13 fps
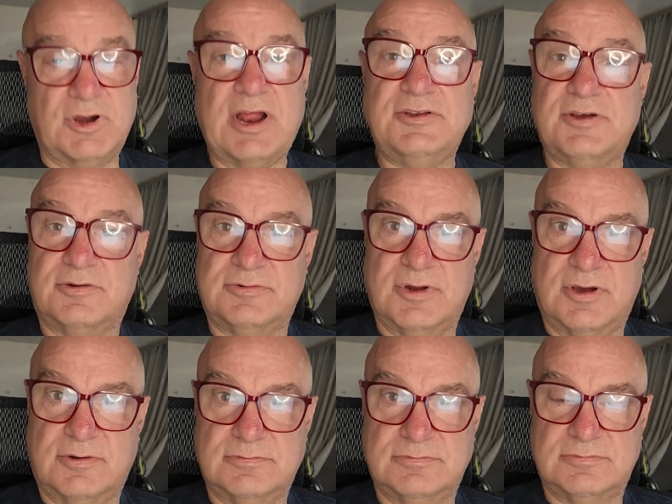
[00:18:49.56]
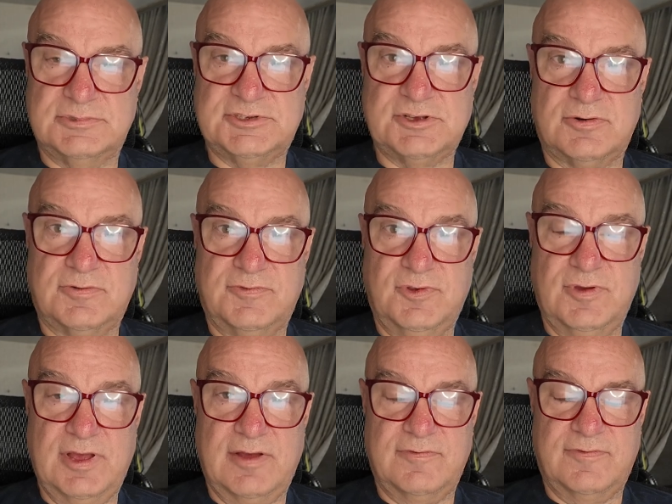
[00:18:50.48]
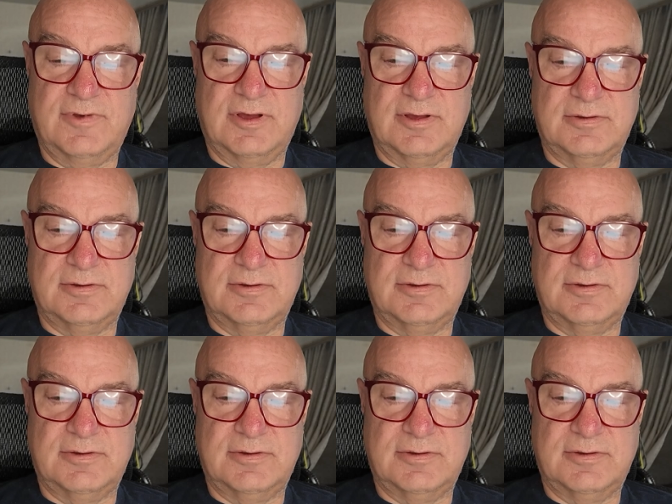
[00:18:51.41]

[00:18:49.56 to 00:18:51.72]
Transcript: I don't know. So if you have,